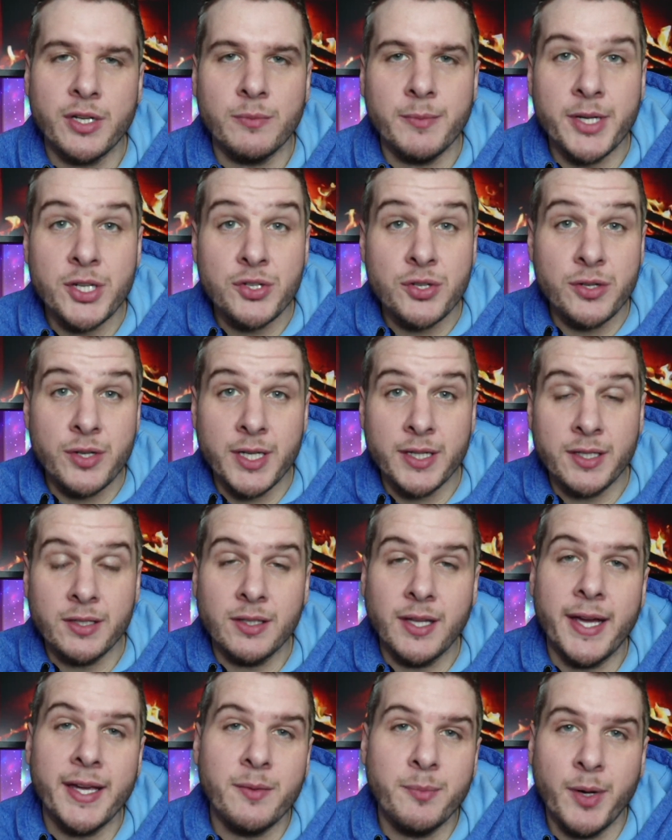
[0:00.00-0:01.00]
make sure you hit the
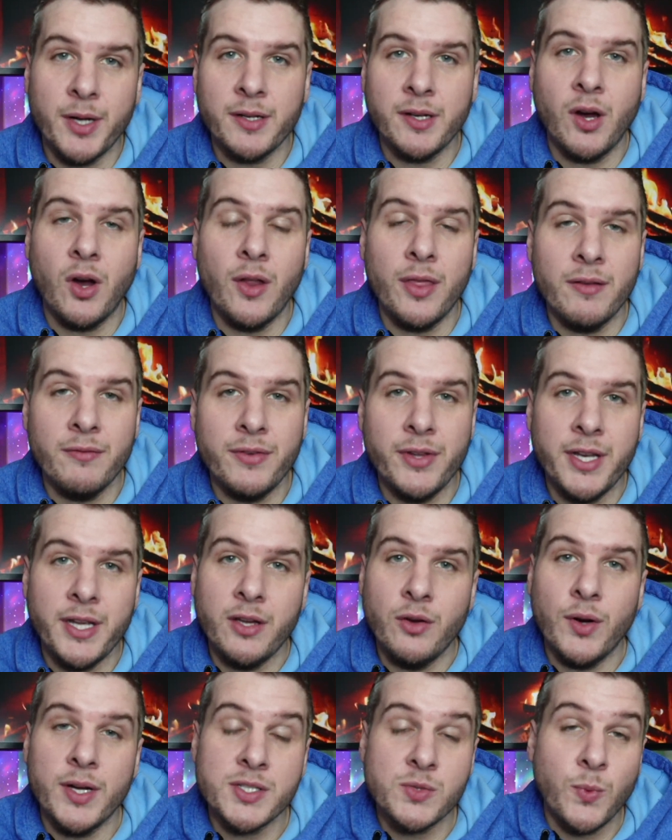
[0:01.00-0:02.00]
like button on the
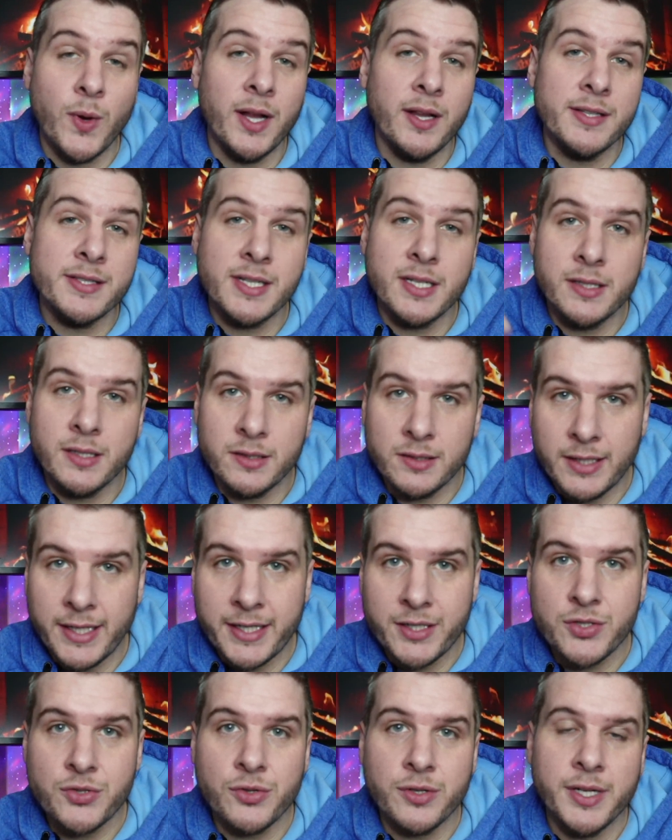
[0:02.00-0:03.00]
video as well as in the
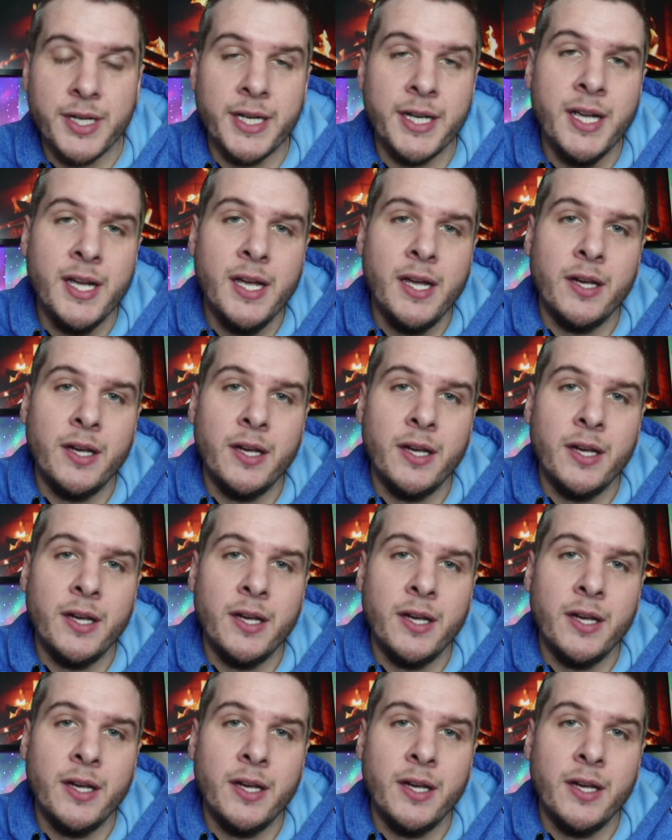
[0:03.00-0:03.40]
link tree.